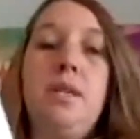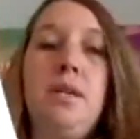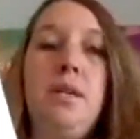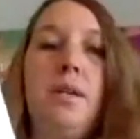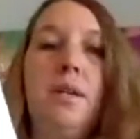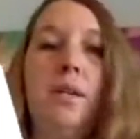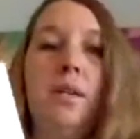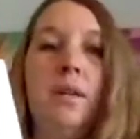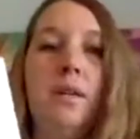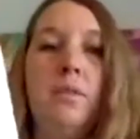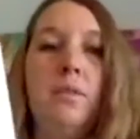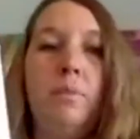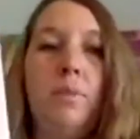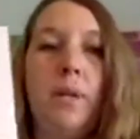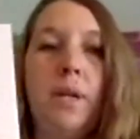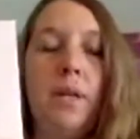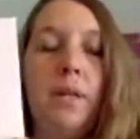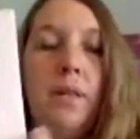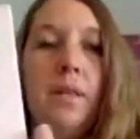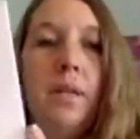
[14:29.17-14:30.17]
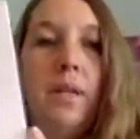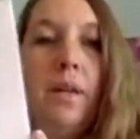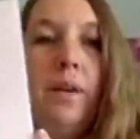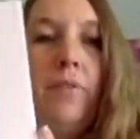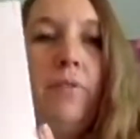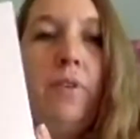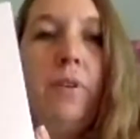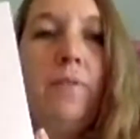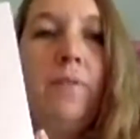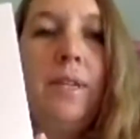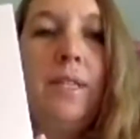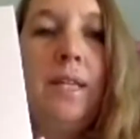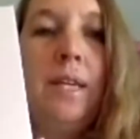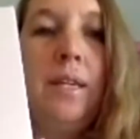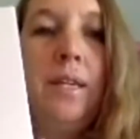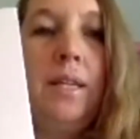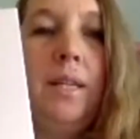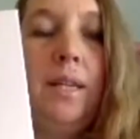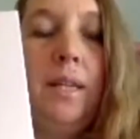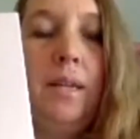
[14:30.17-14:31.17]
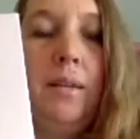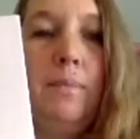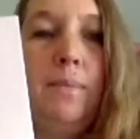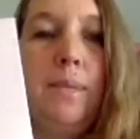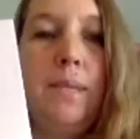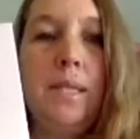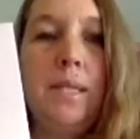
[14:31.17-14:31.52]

another plug, the Lifelong Vitality comes